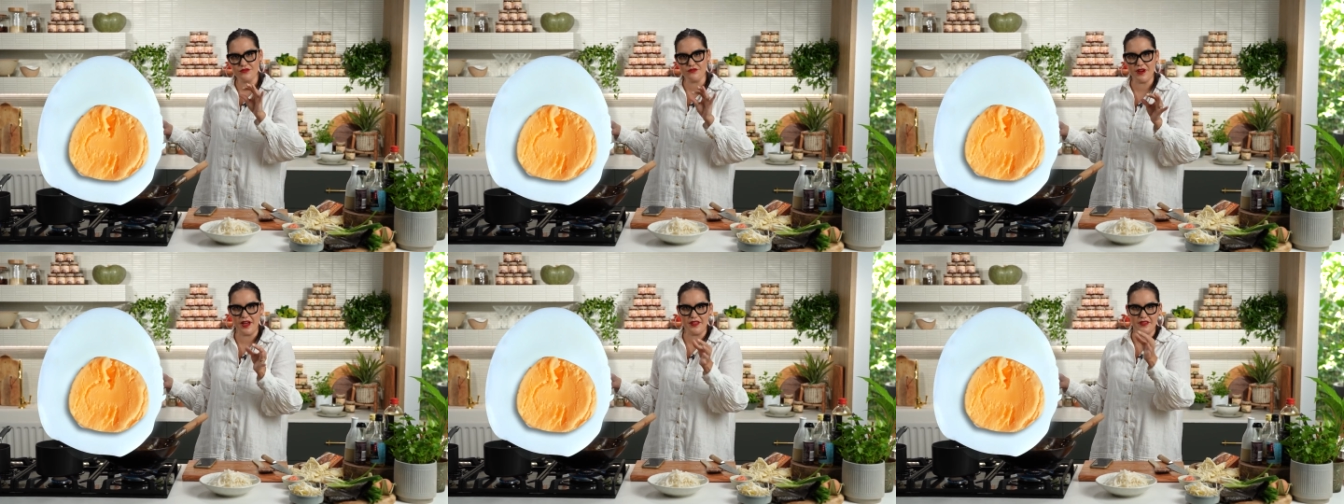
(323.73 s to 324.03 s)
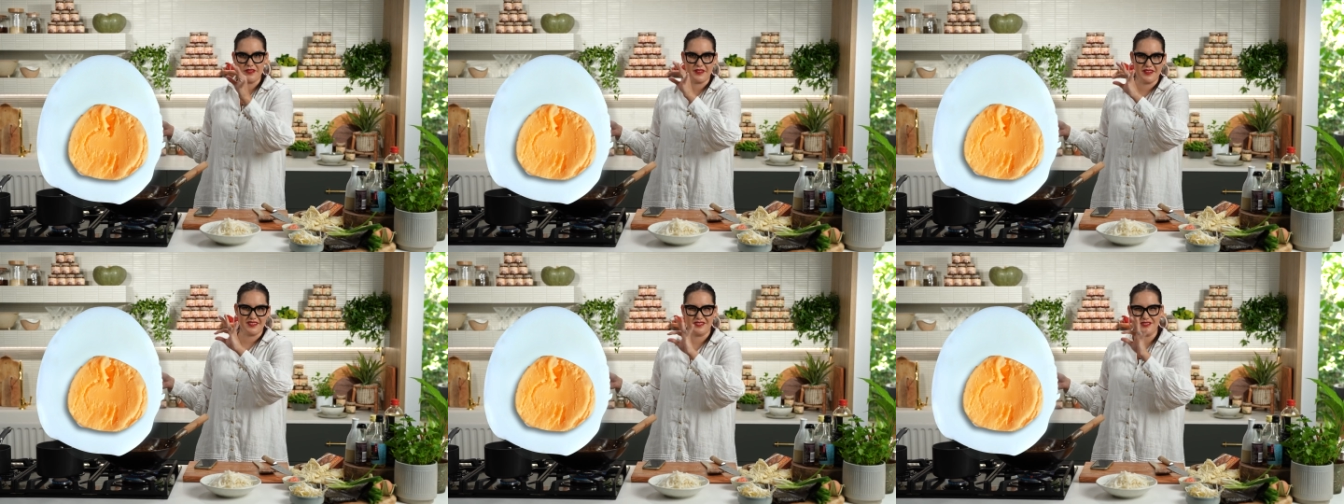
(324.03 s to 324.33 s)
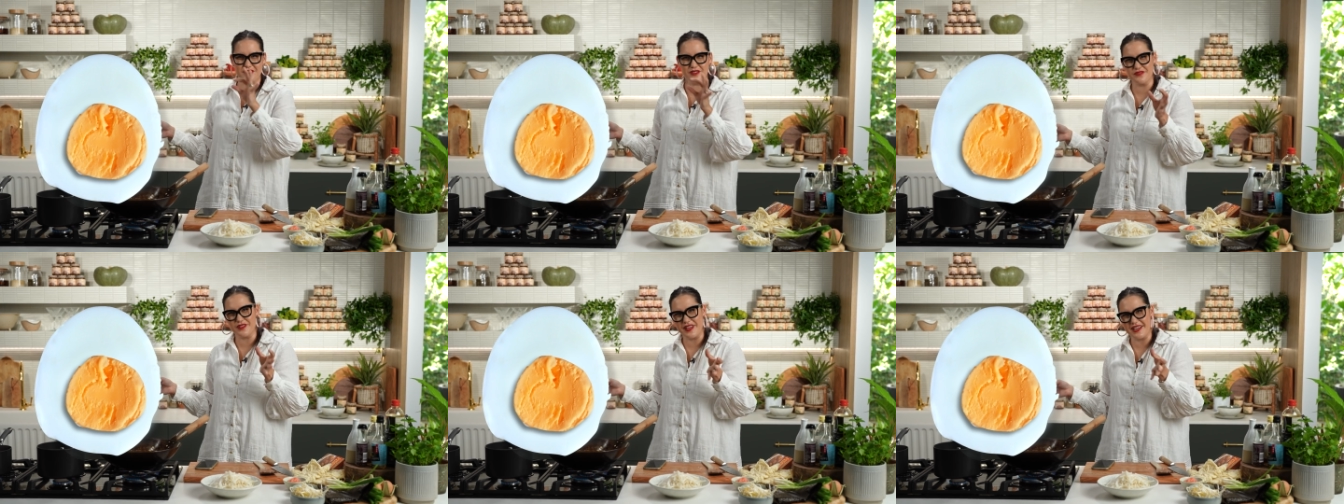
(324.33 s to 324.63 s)
rather than
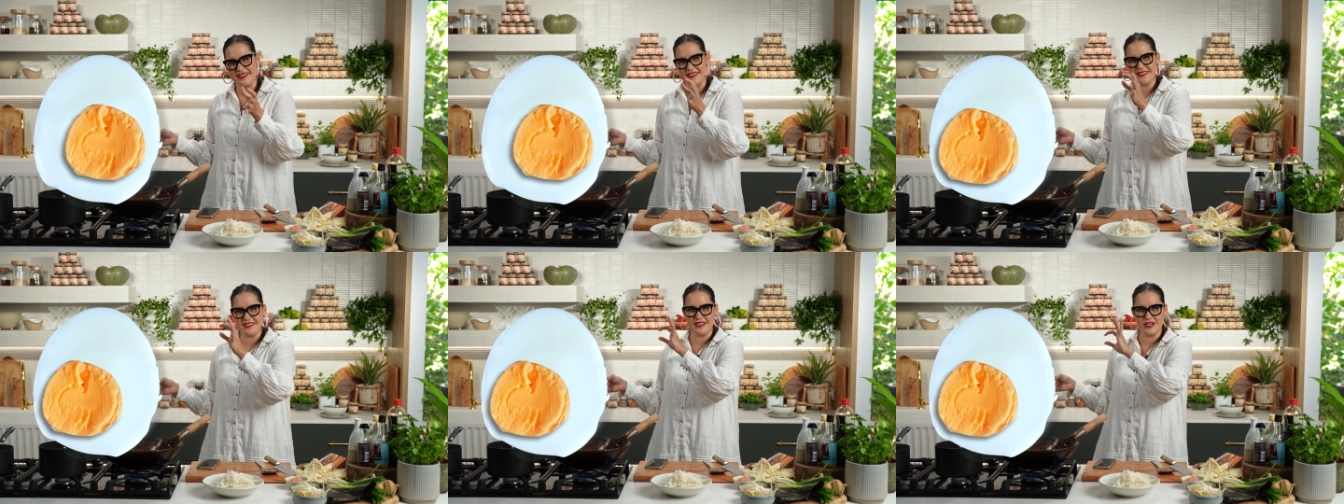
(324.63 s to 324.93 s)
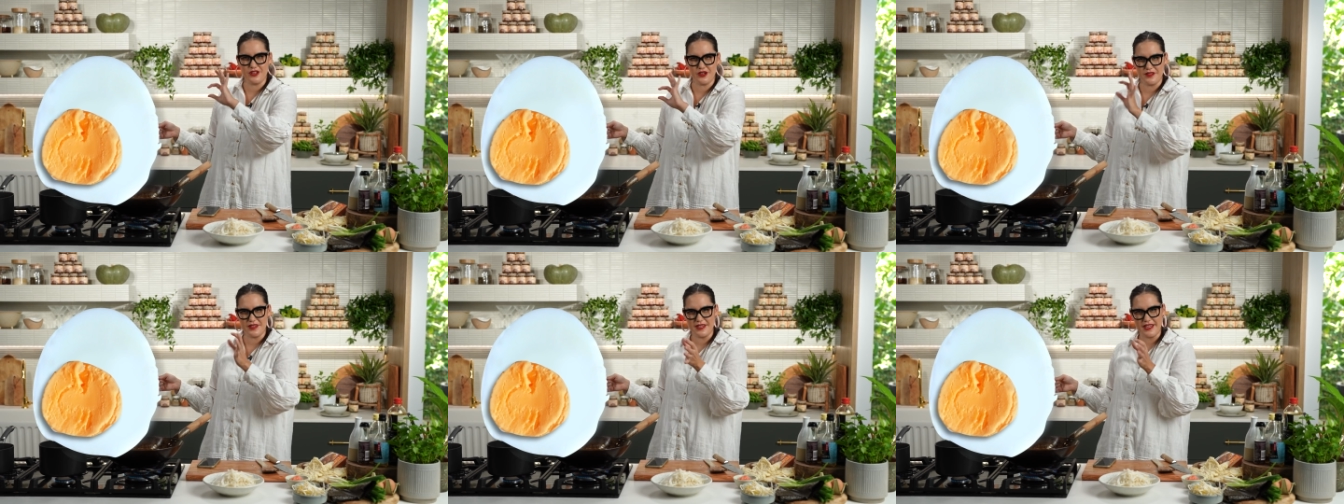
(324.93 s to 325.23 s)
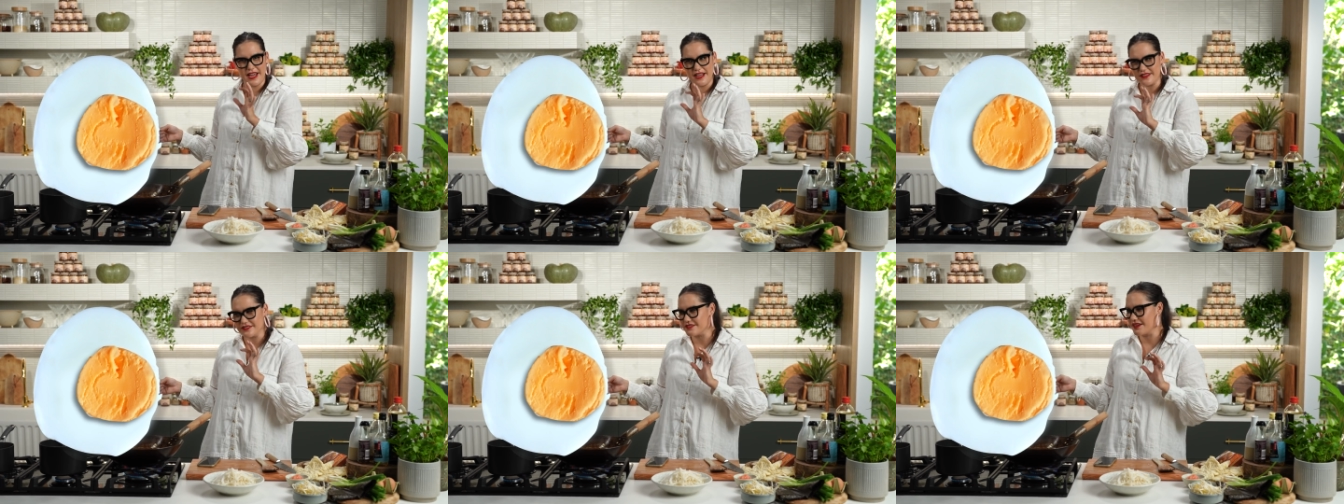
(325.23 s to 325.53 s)
sort of like sitting on
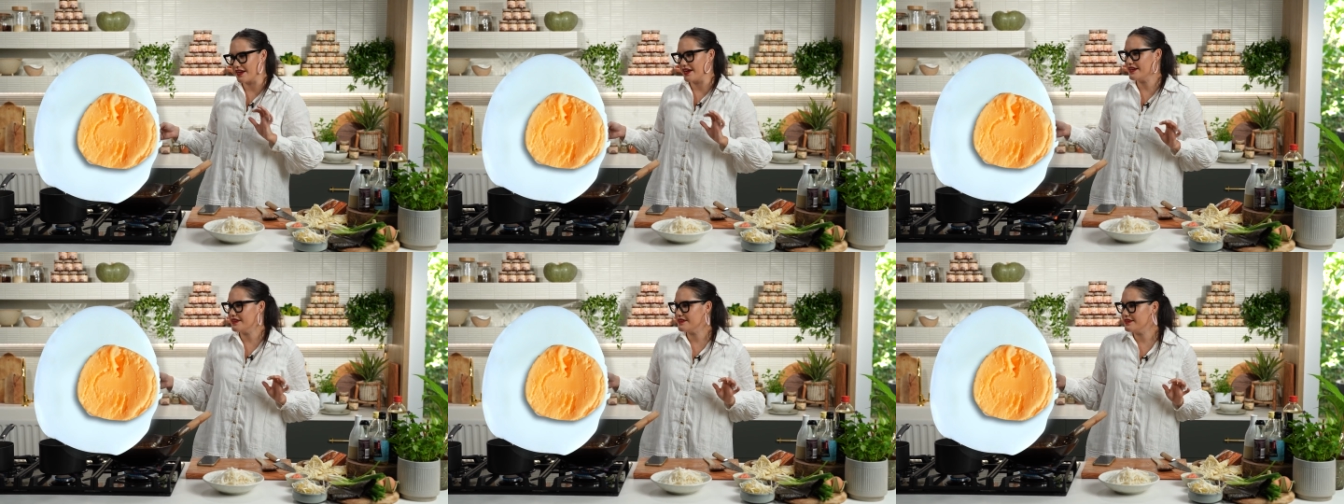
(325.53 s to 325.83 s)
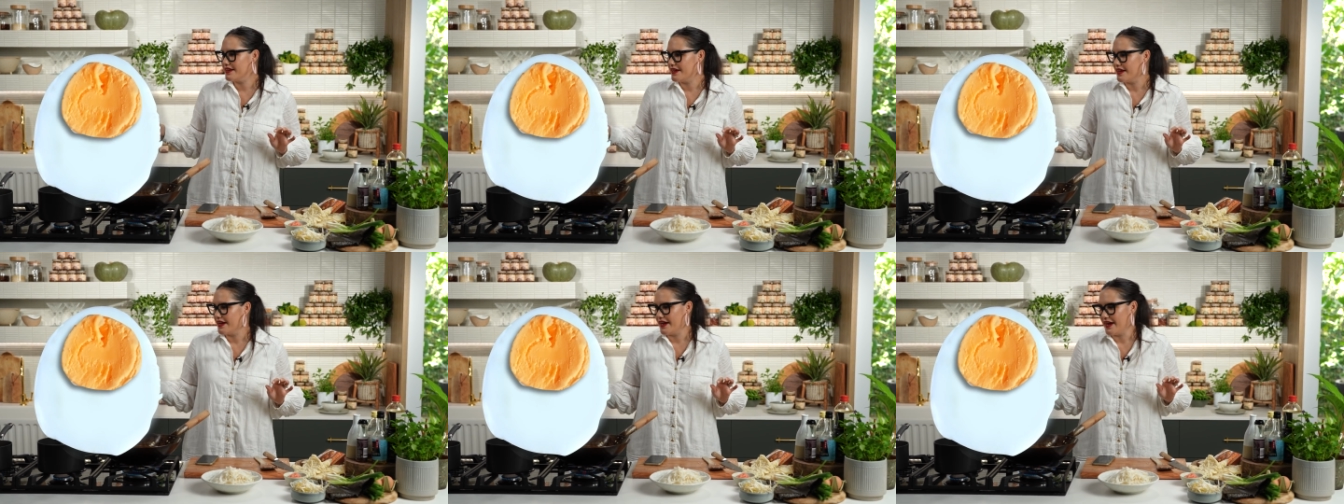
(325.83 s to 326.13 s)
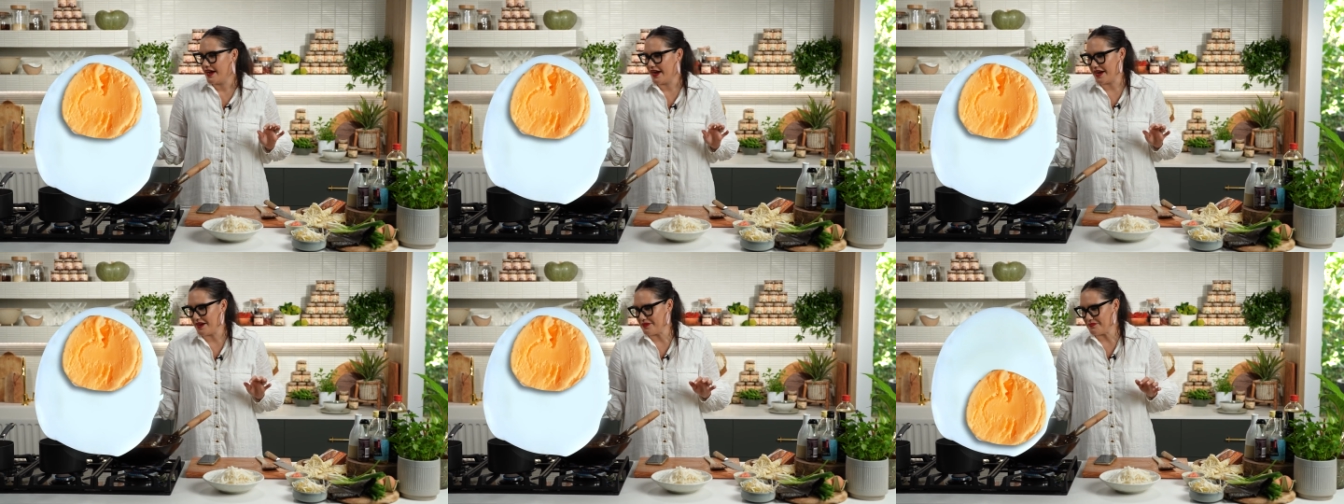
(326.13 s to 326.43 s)
the outside.
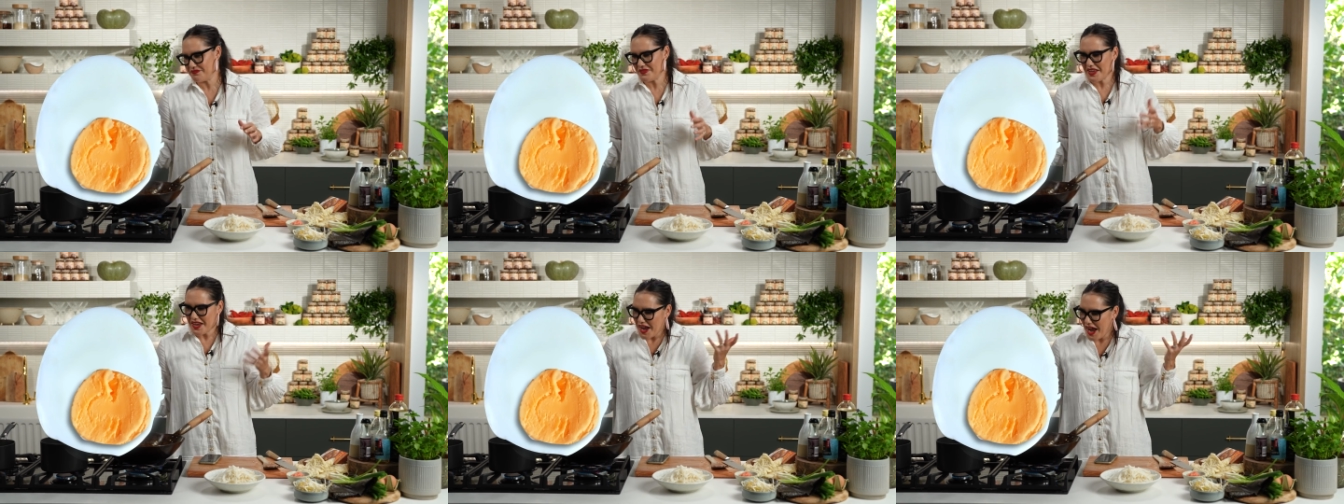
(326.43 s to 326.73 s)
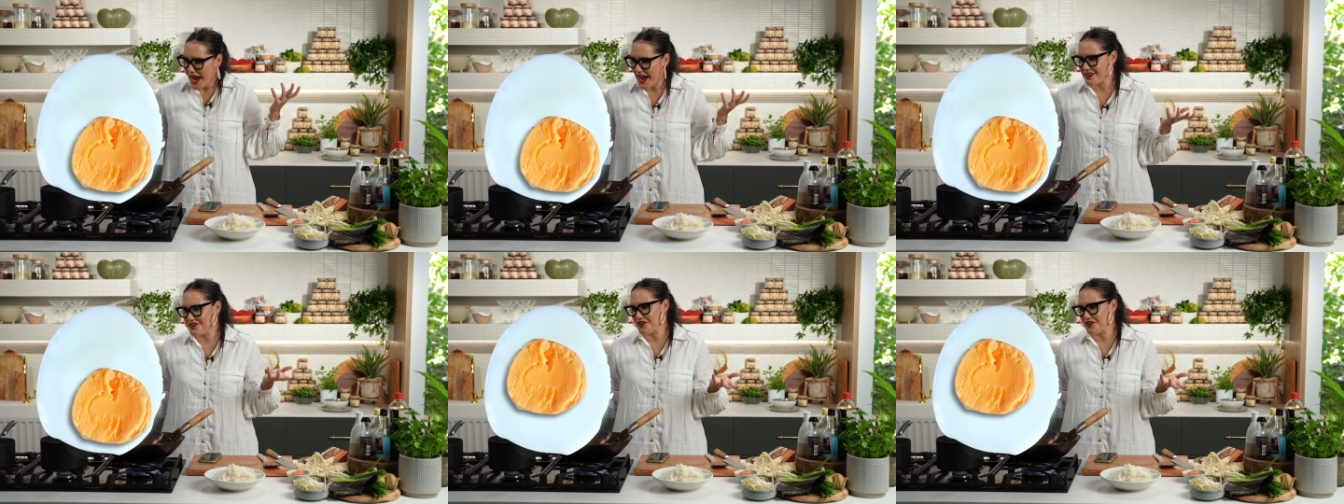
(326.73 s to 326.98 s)
Um, I